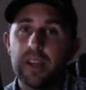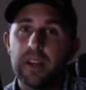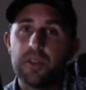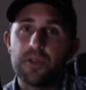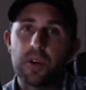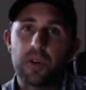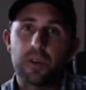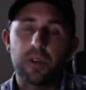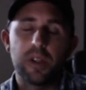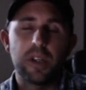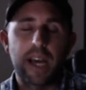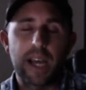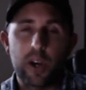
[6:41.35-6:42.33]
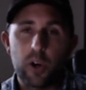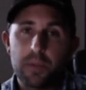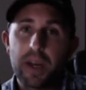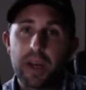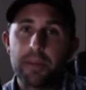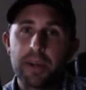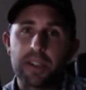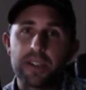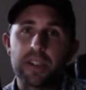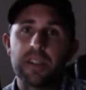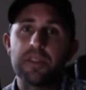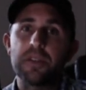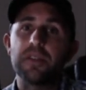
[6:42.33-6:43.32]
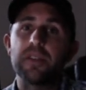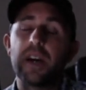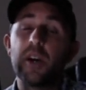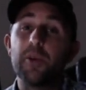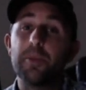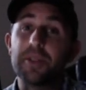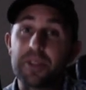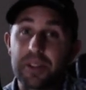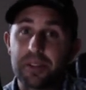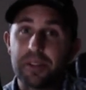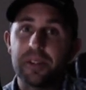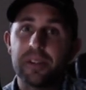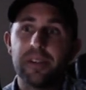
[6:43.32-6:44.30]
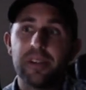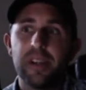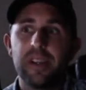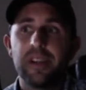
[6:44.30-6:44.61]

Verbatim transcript: So I hope that makes sense. I hope it's clear.